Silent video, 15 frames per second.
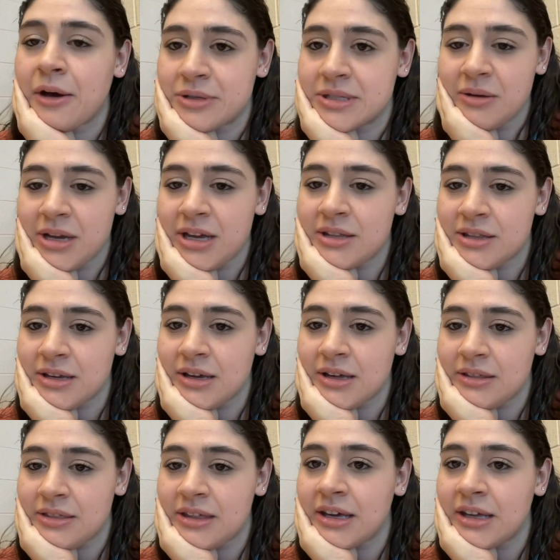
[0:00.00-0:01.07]
I think
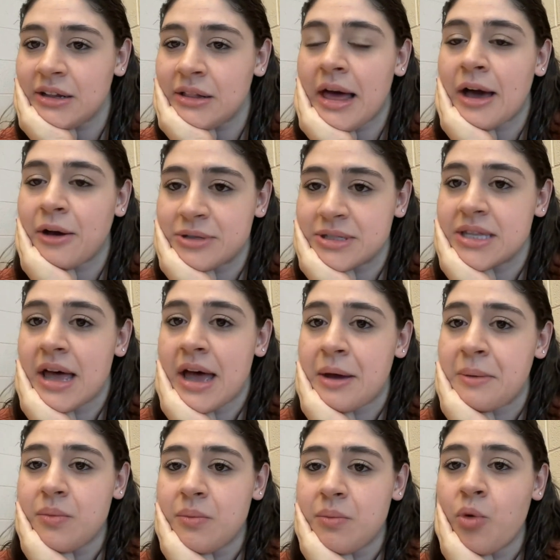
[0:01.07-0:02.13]
it allows them